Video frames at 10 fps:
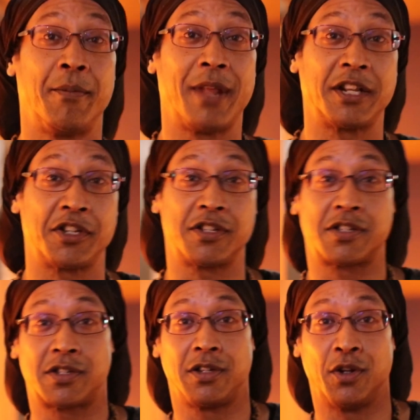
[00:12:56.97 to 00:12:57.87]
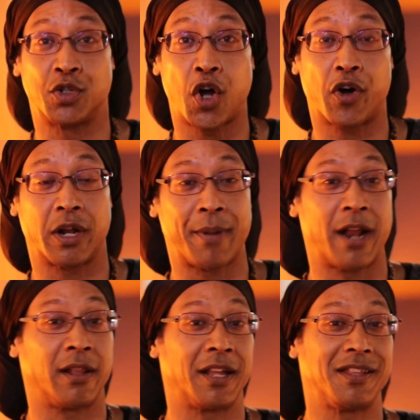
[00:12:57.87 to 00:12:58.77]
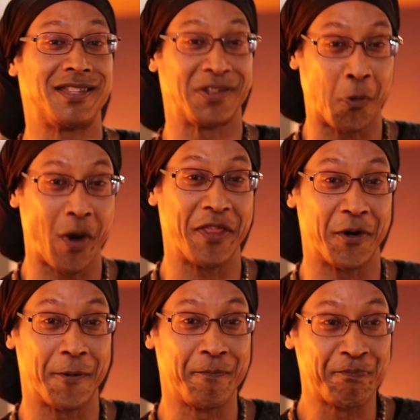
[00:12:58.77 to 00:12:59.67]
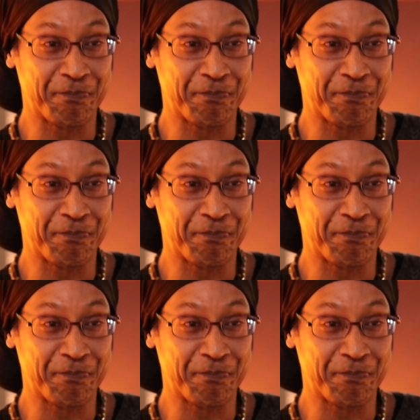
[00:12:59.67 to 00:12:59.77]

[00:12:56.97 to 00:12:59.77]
I'm not just, talking about it like this is the weather.